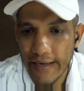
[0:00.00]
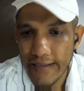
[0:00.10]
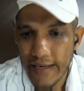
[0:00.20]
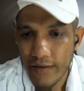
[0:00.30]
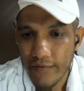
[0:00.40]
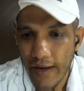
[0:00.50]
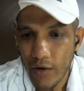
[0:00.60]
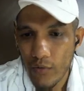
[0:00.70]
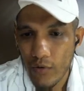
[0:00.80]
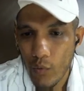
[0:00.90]
their
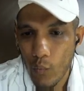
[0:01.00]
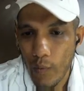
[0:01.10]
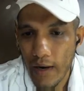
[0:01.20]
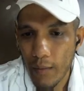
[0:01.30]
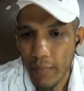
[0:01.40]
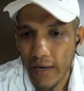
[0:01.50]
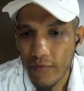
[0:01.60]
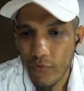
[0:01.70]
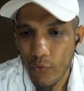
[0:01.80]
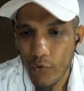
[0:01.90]
value 1 by
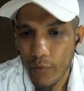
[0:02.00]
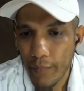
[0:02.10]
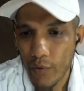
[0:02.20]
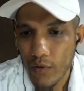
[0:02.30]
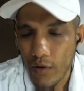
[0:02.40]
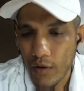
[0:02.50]
4 mu